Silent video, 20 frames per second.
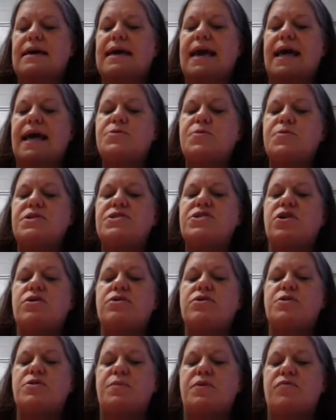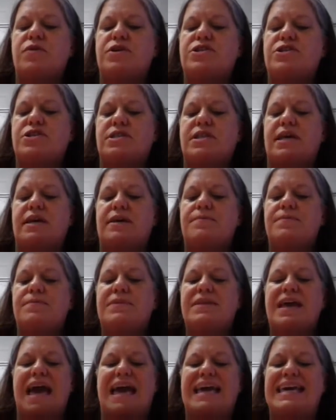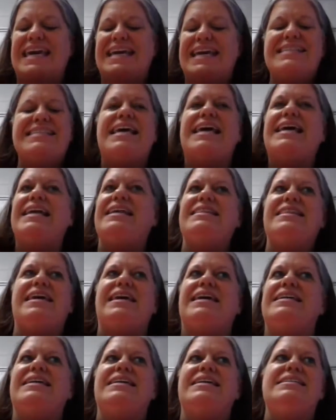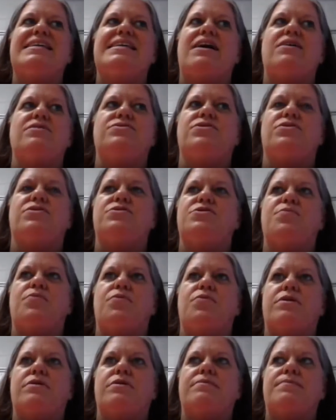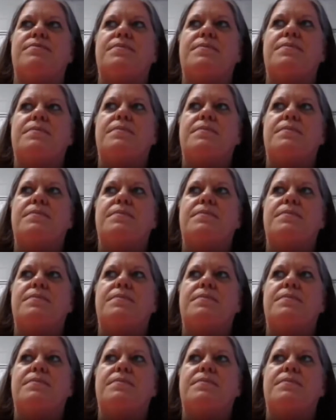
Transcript: Gatsby turned to me rigidly. I can't say anything in his household sport.